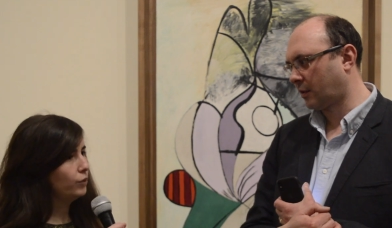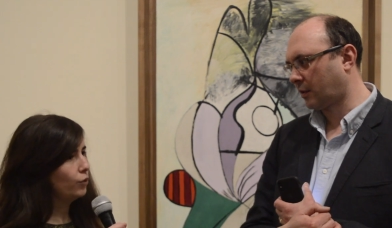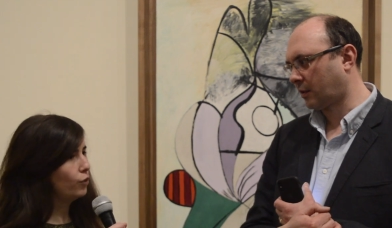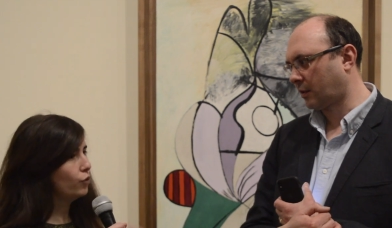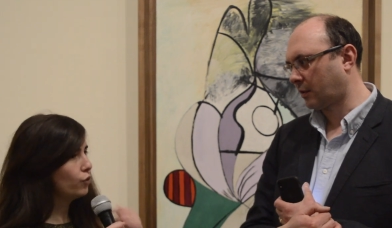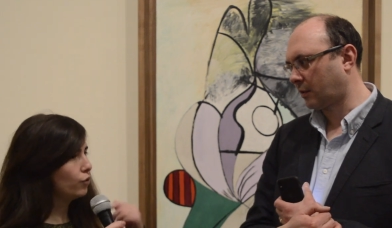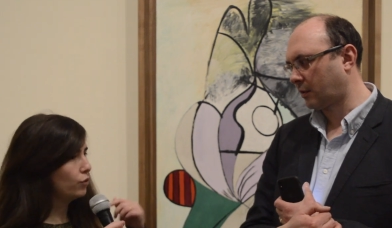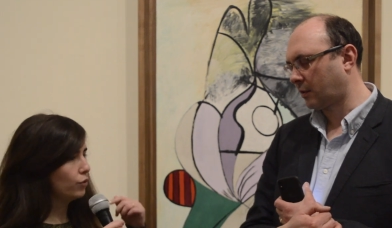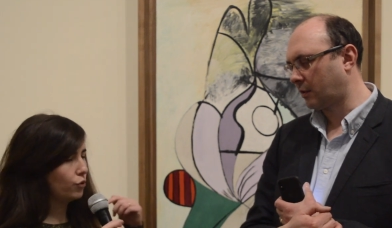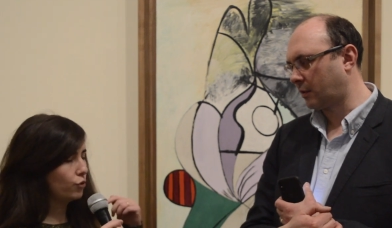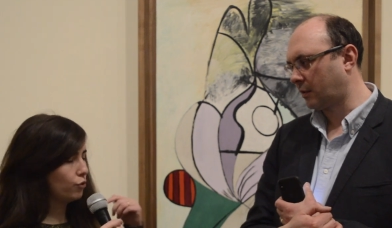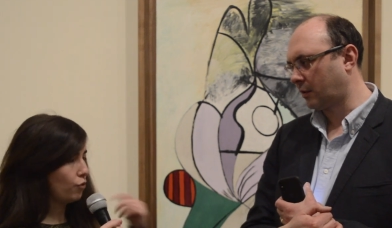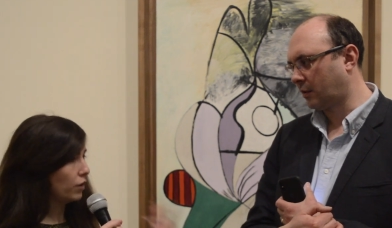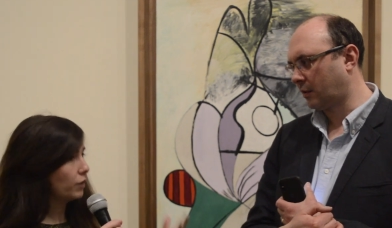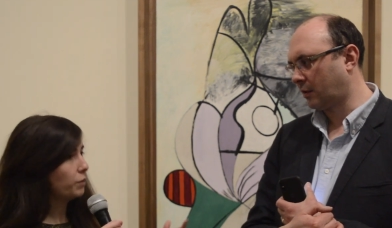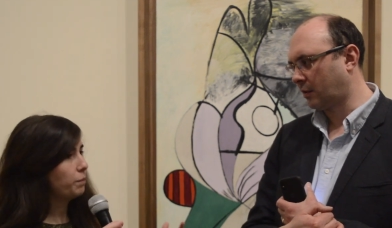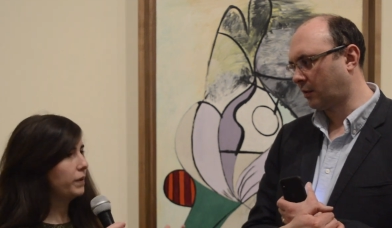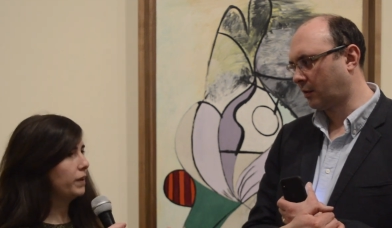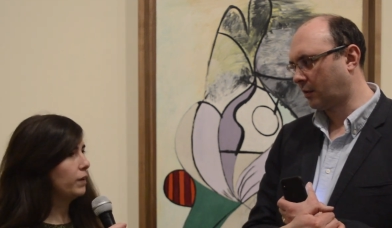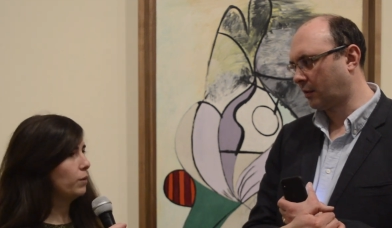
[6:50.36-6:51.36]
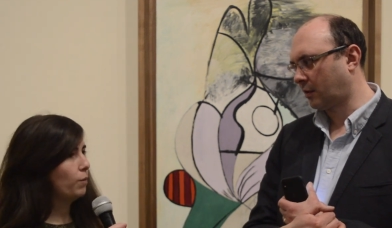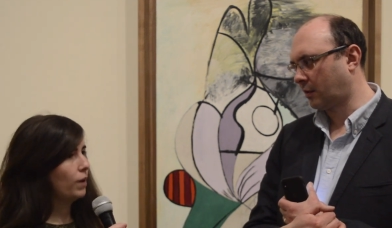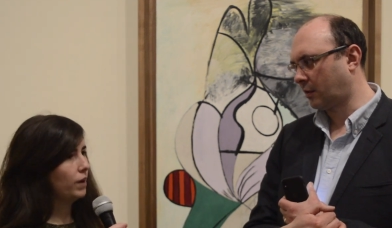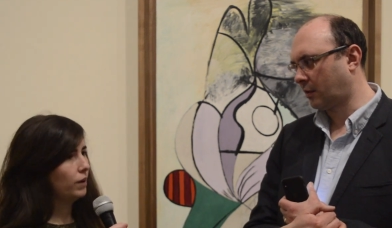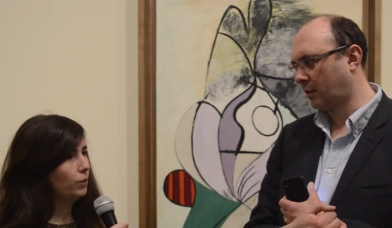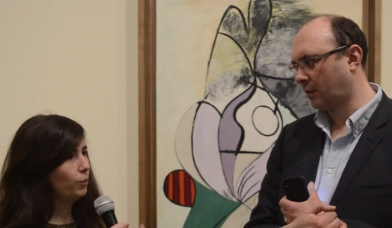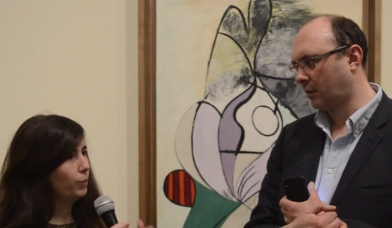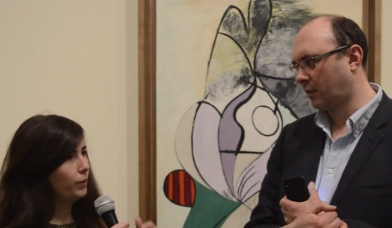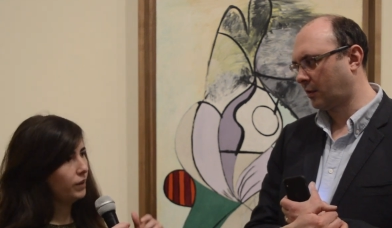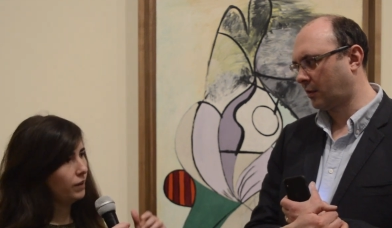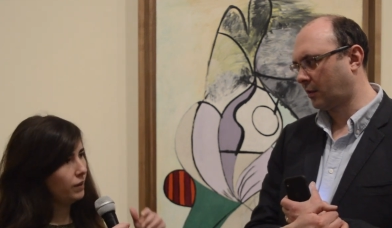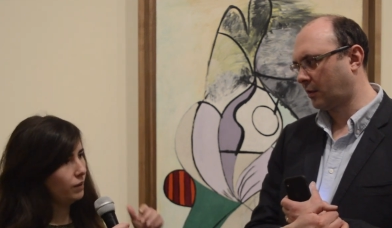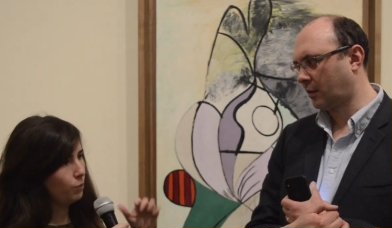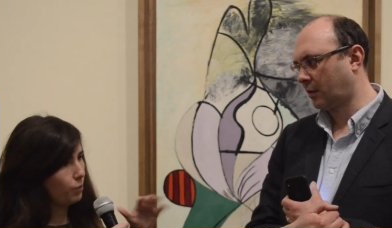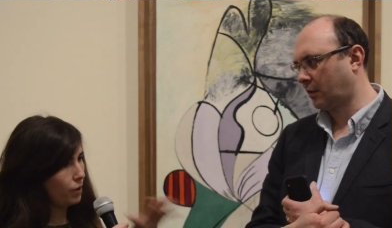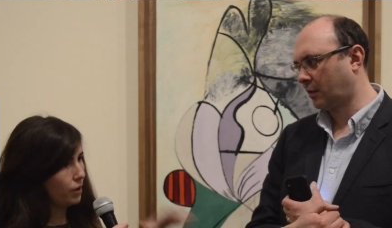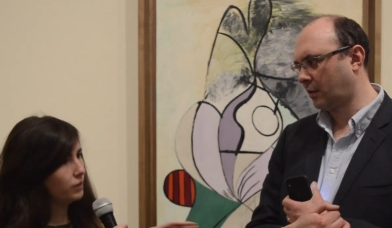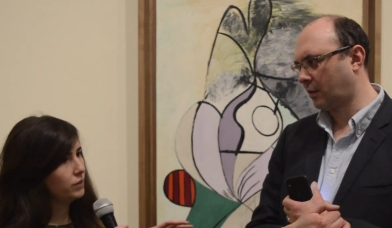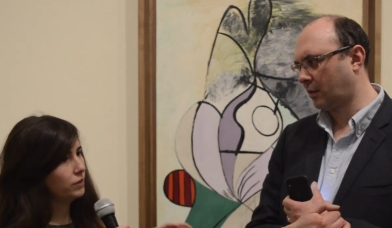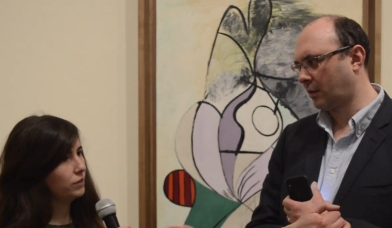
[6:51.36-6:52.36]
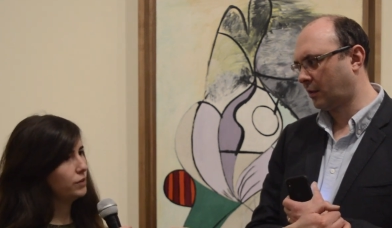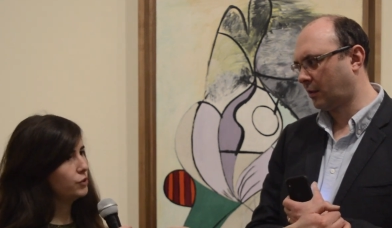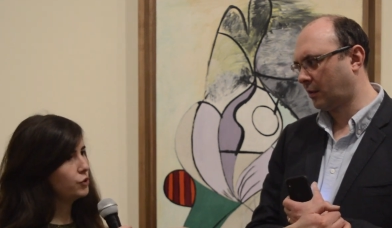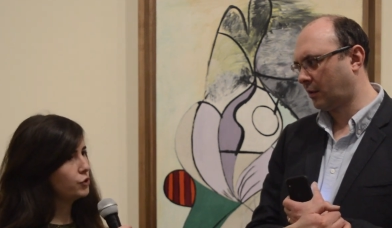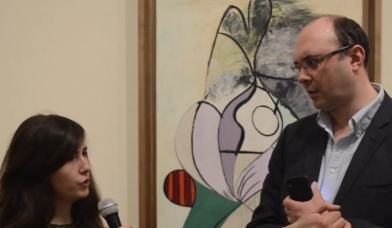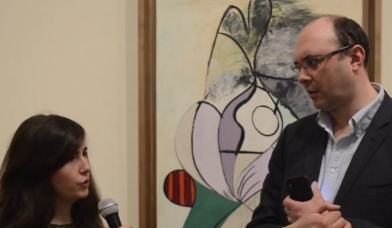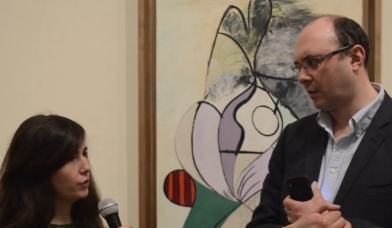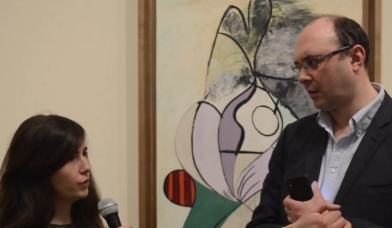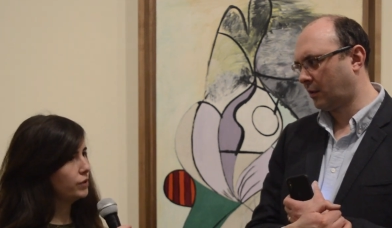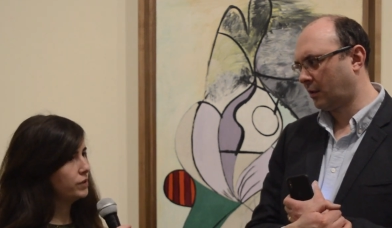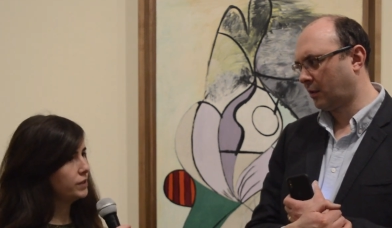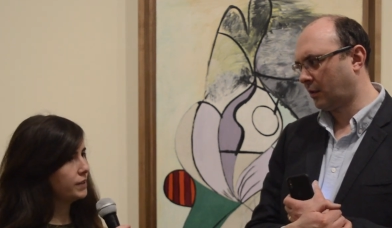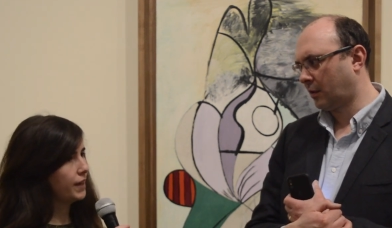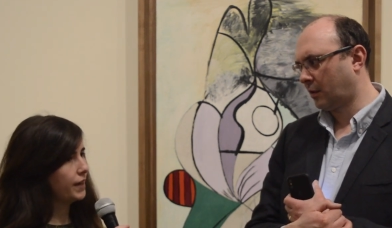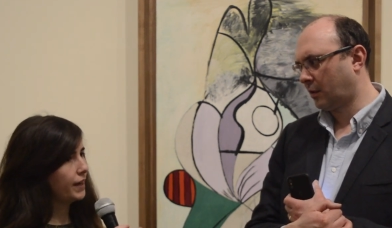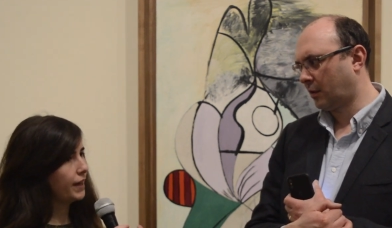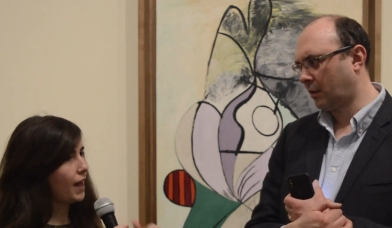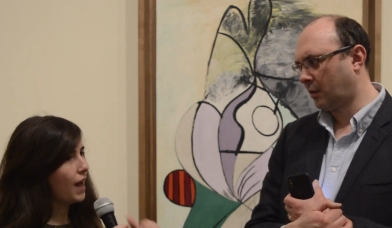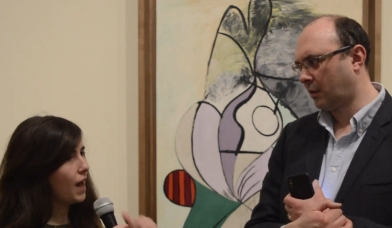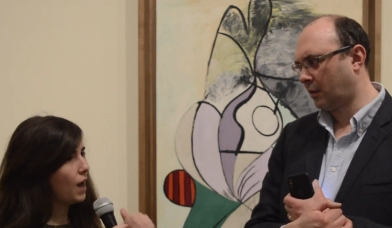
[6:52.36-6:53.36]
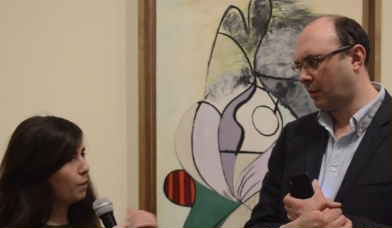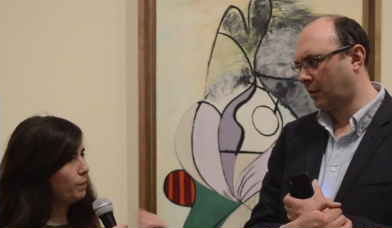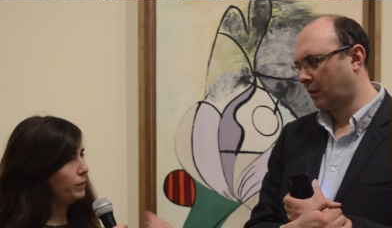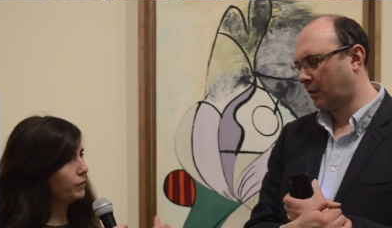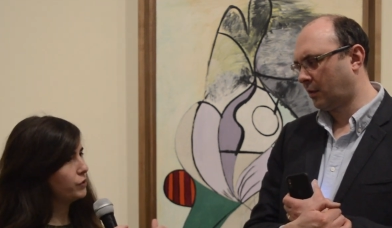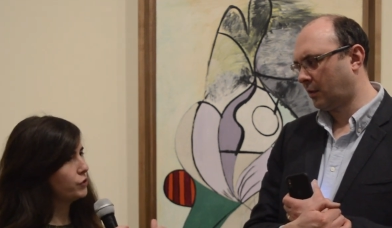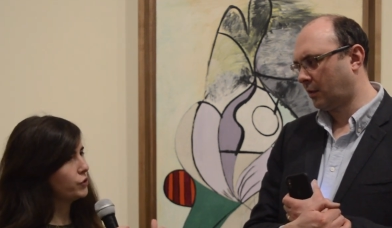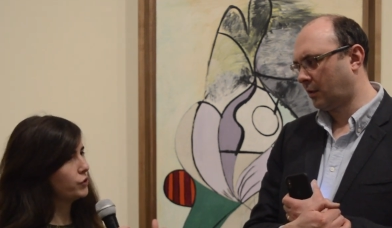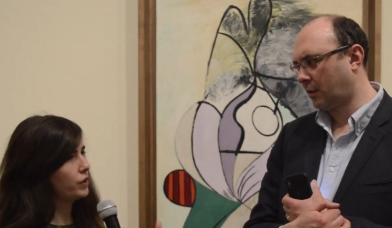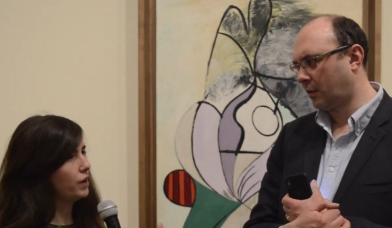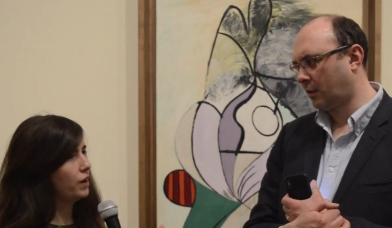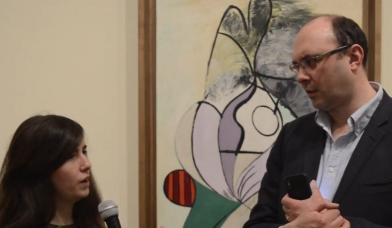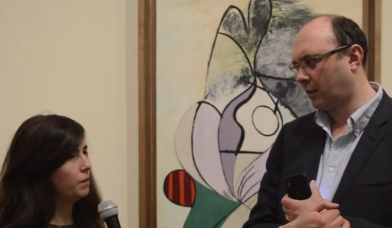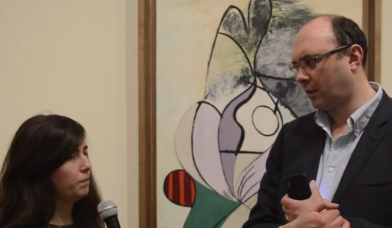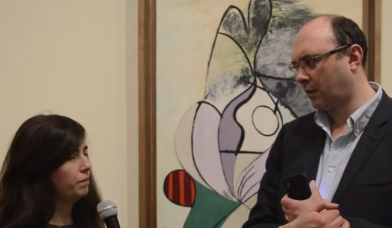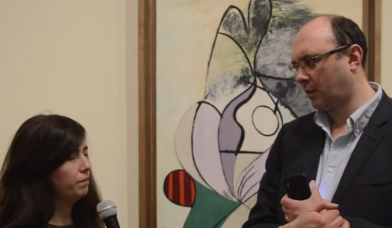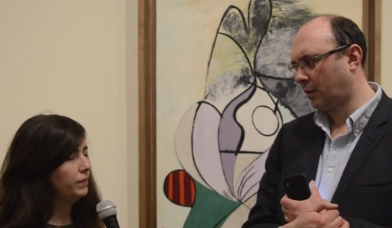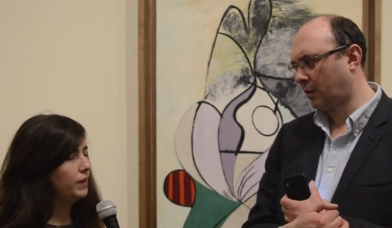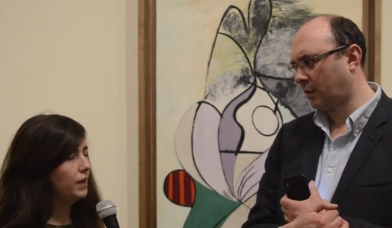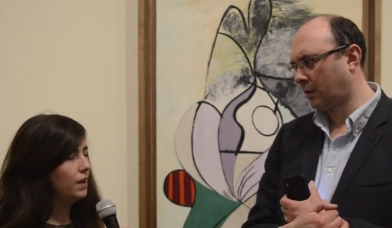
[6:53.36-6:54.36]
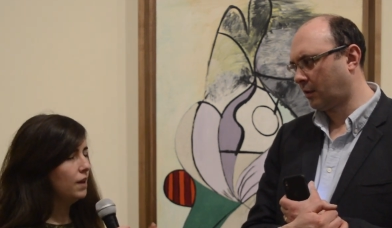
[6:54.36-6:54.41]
Speaker 1: you know, st struck me when we worked on this show is like how much um,